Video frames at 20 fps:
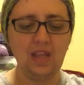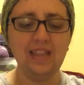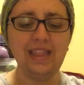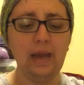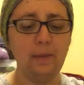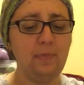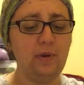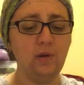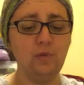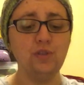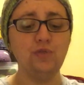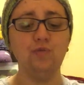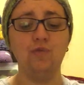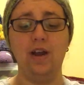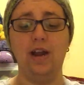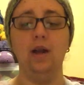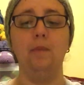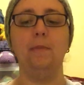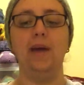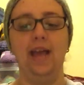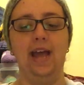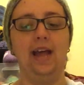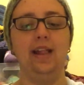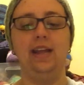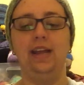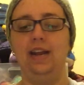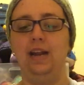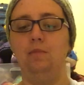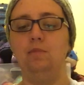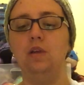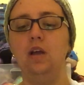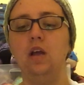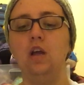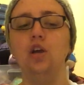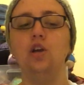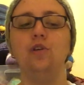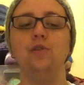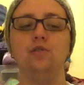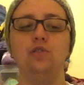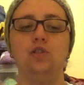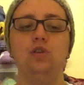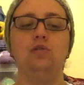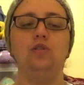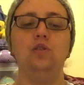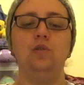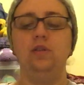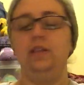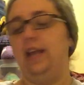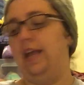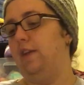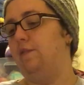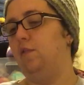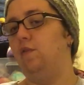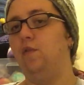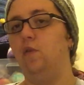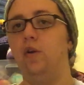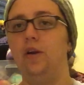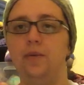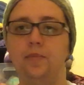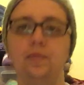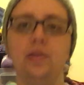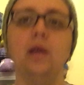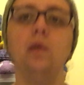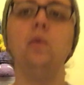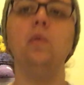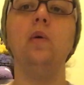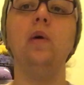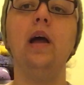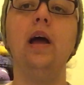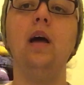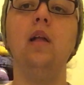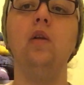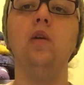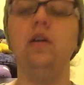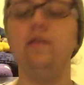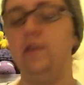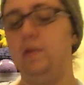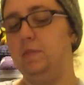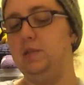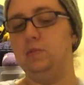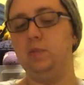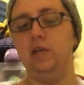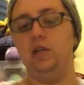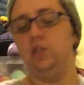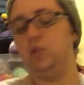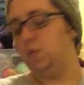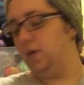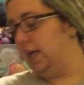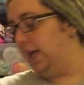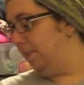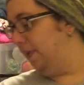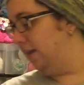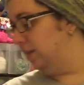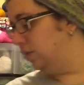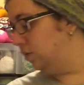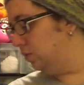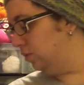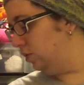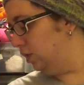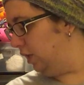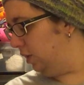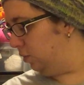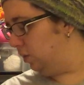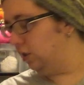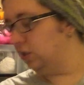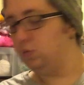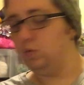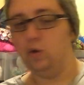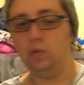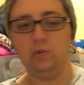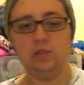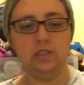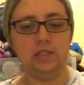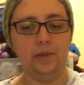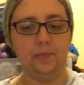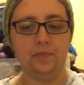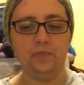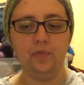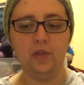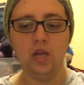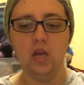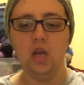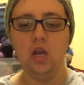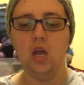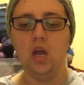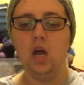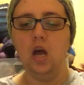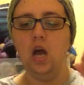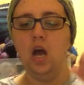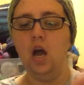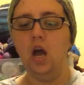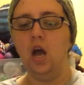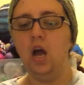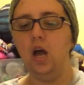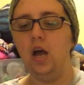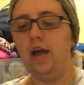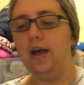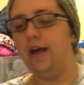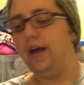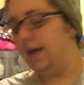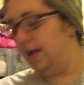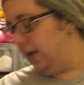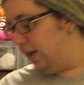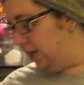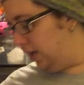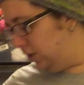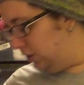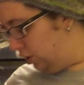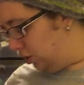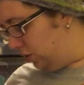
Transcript: that book was right up my alley, and I'm so, so thankful for it. How long have I been speaking? 28 minutes. Good, because we're almost done. On